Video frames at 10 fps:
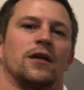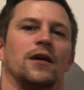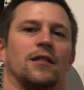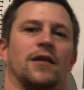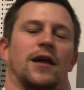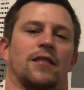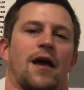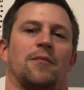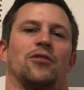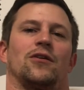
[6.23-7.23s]
It's that
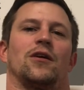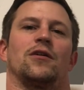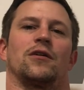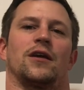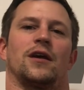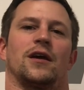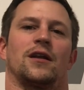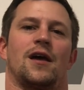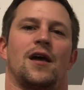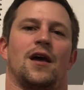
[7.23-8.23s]
time of the year again.
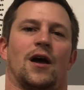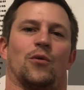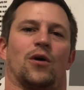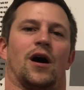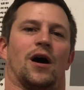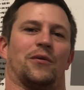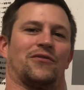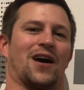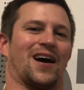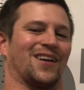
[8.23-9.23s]

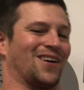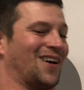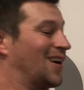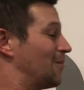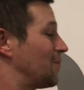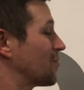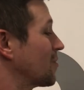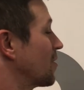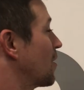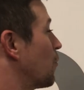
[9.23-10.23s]

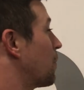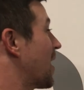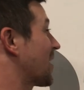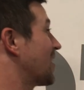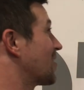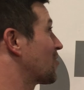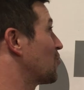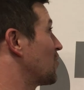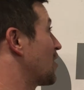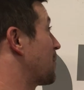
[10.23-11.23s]
We're back
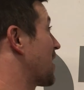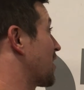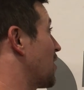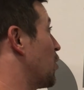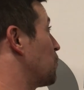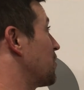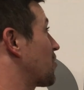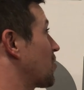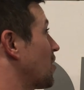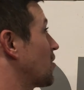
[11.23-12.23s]
into open
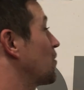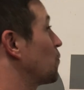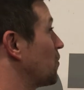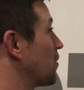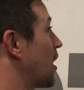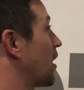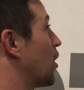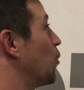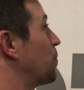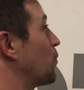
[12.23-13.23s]
season. We've got
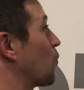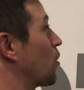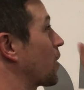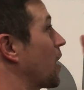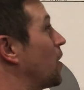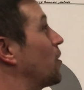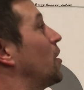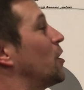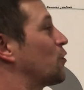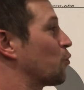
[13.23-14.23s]
open workout
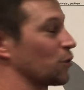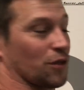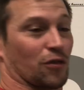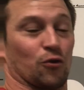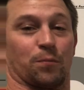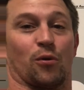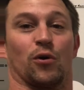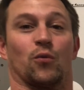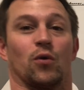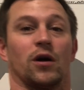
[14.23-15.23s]

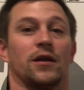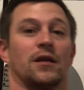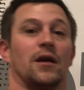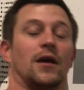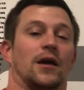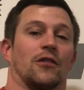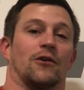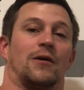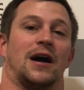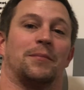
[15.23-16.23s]
22.1.
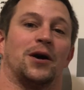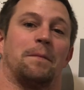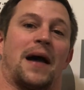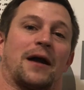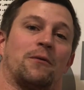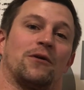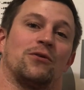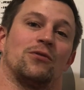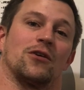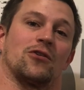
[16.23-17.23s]
So I'm back with
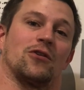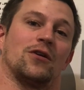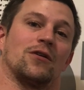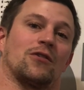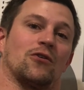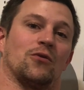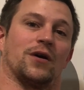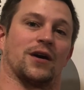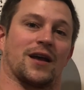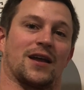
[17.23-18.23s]
you this year
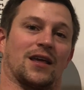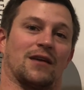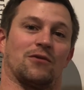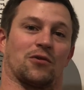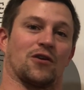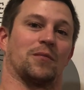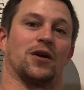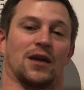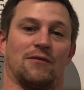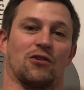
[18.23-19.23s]
to kind of give you
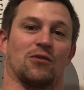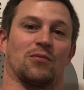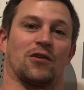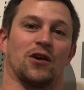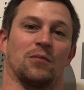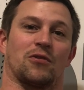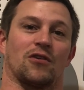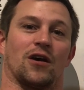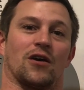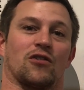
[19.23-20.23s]
some tips,
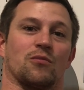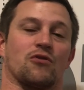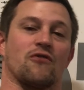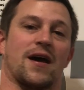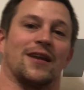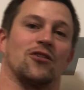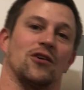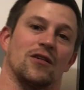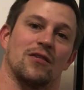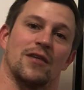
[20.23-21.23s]
some
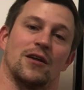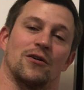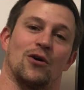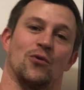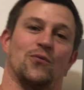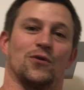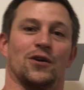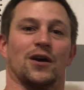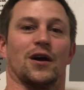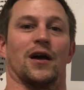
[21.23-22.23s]
strategies that'll
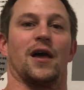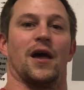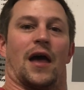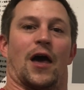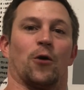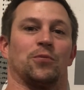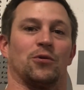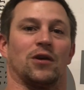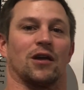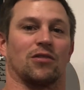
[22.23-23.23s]
hopefully help you
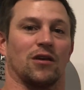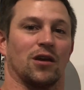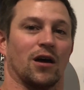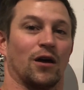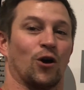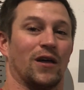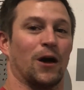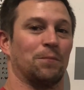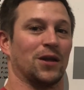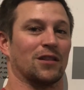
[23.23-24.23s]
get
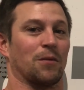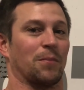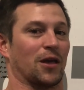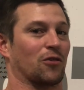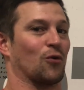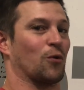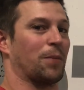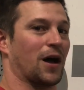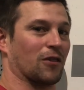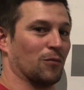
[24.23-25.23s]
the best score
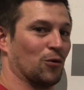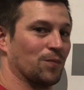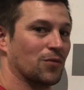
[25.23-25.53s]
possible.